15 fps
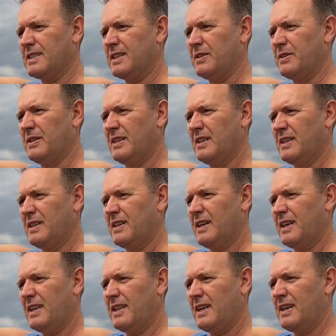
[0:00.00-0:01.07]
So I
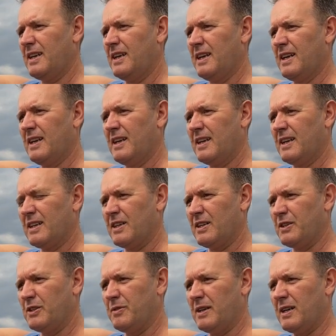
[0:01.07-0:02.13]
again
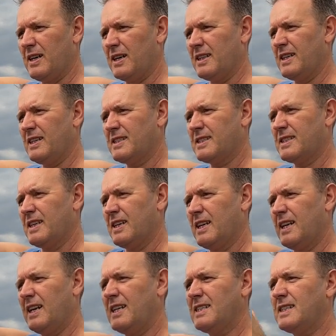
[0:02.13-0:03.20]
can do it like this.
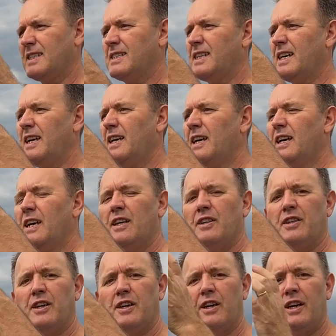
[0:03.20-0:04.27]
And as I say,
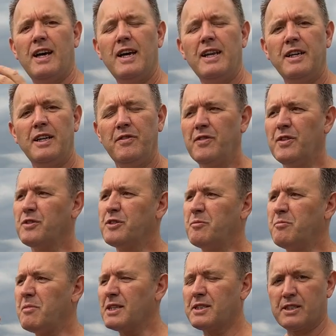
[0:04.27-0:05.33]
the ND filter
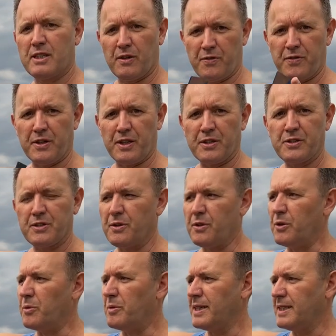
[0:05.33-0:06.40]
must go first,
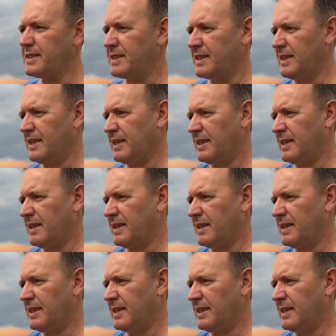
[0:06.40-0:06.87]
always.